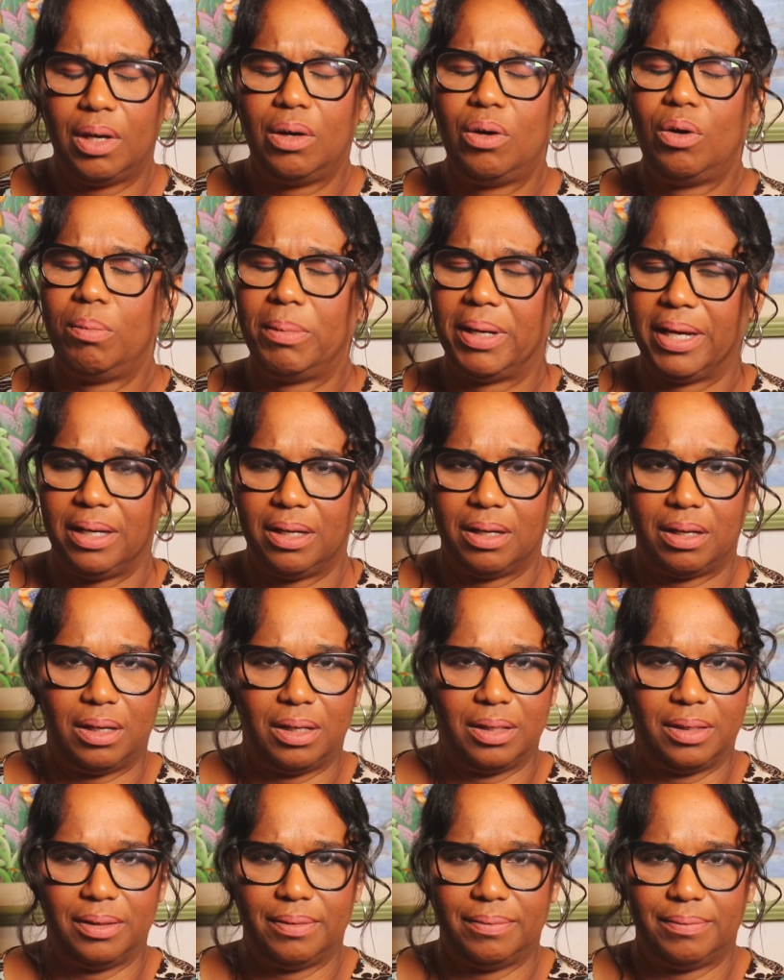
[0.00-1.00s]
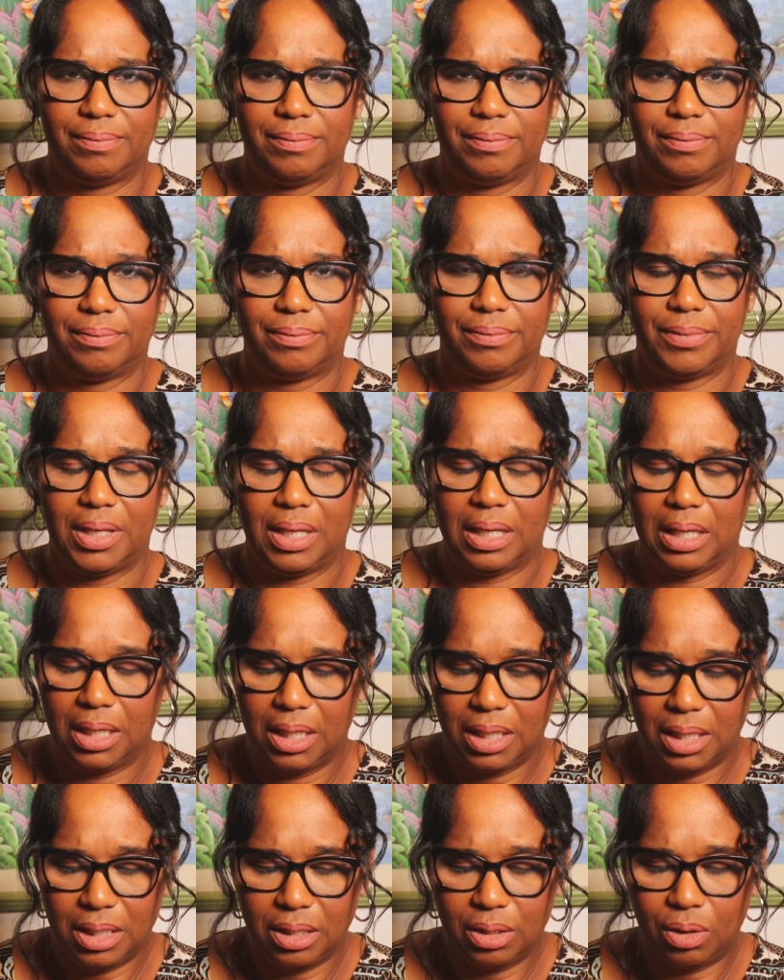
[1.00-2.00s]
Oh my God.
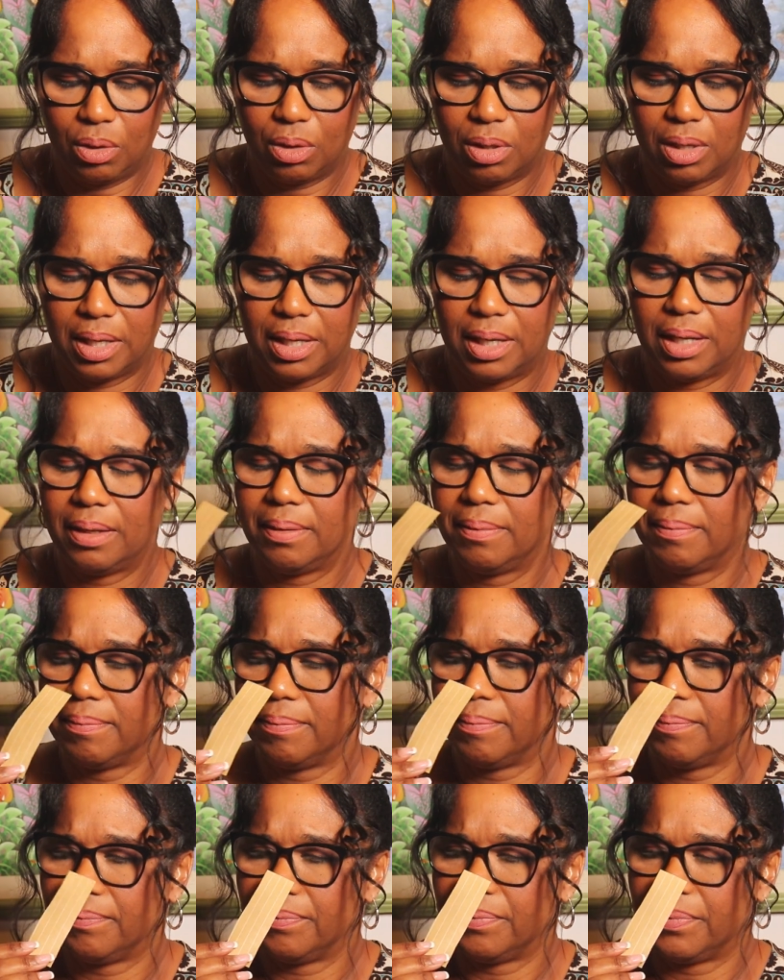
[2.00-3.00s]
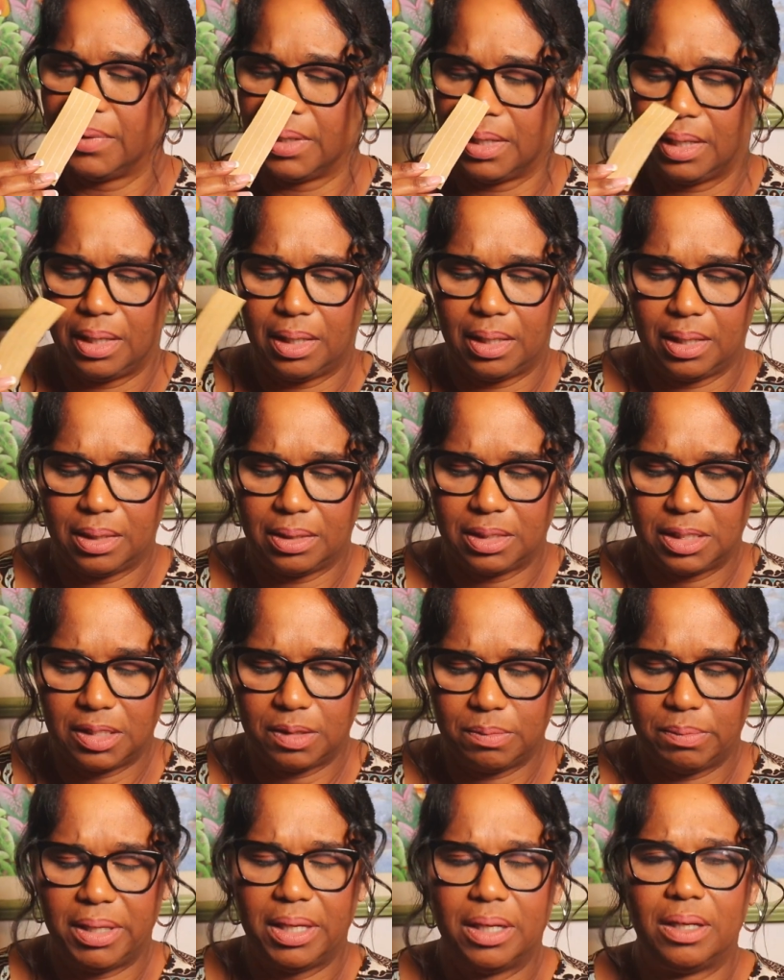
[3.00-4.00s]
Aora
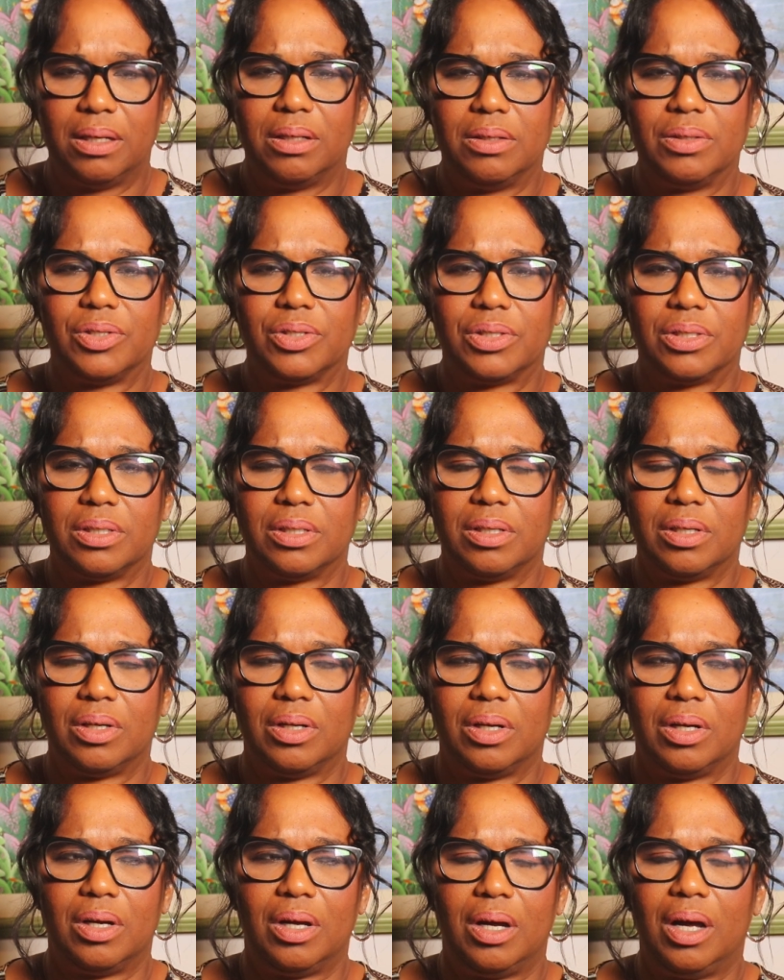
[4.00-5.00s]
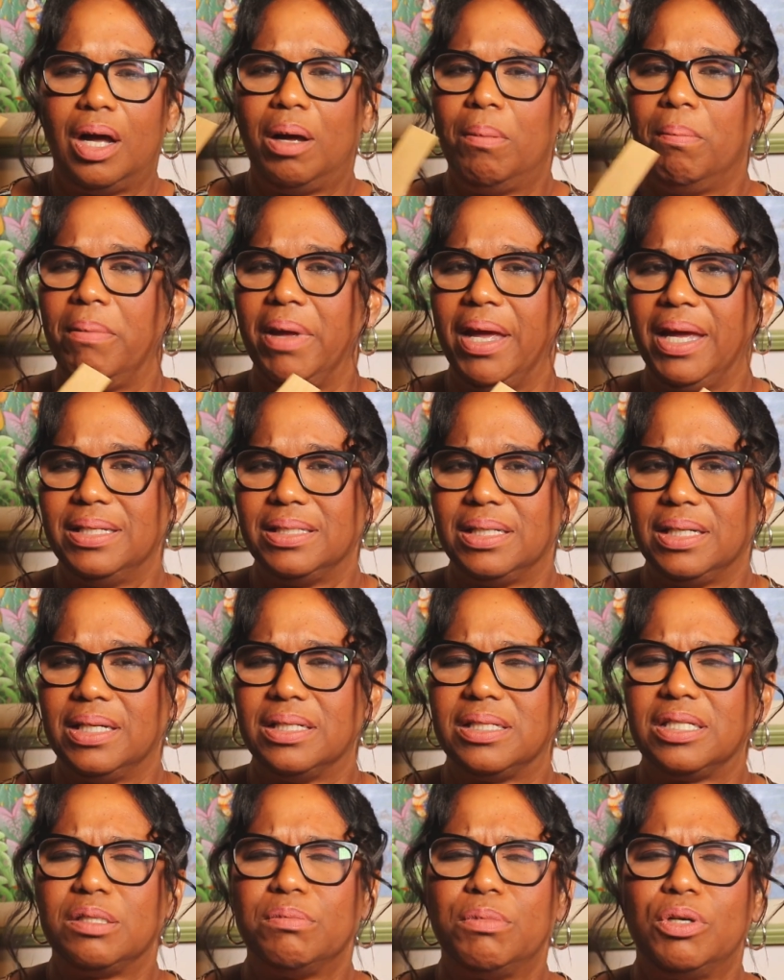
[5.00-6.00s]
smells amazing.
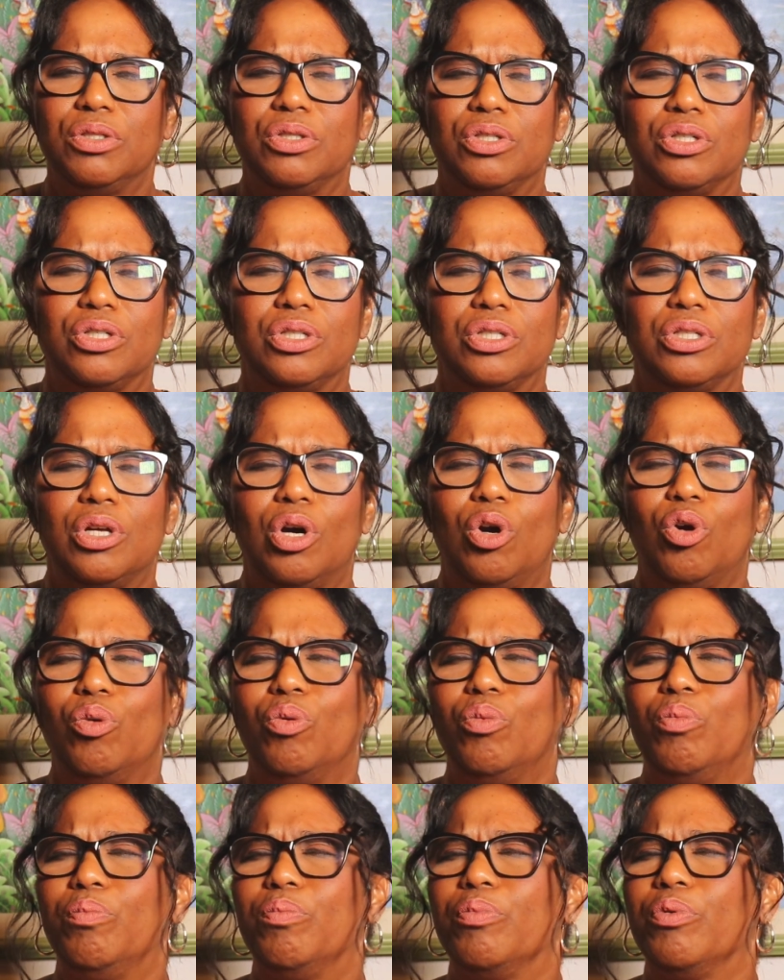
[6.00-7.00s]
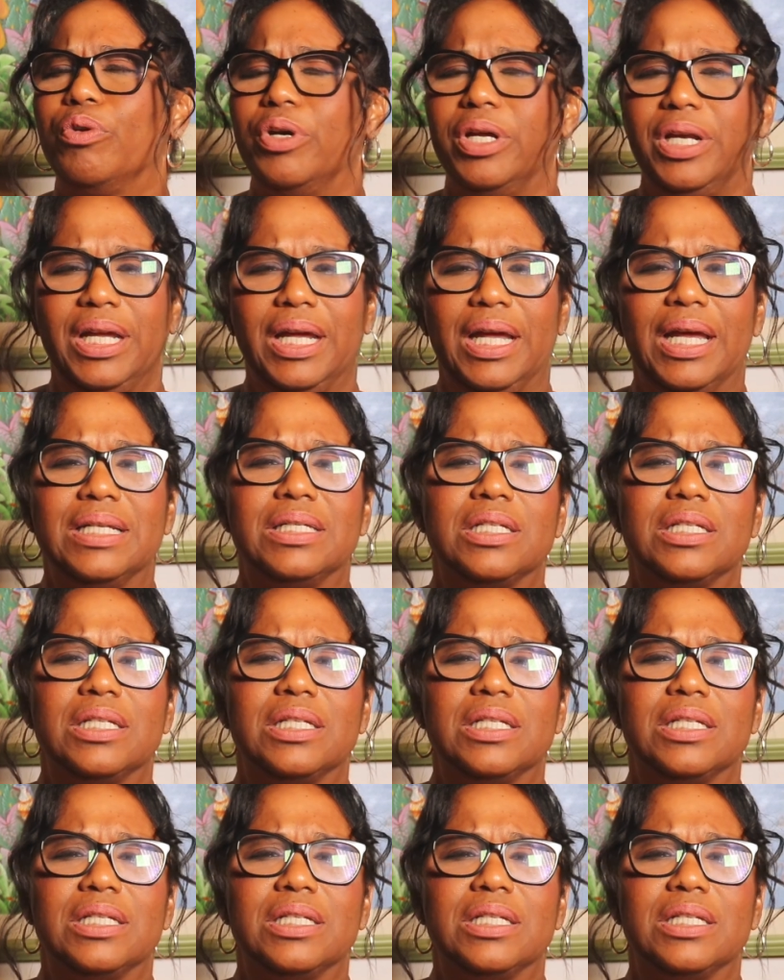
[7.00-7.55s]
It smells so pretty.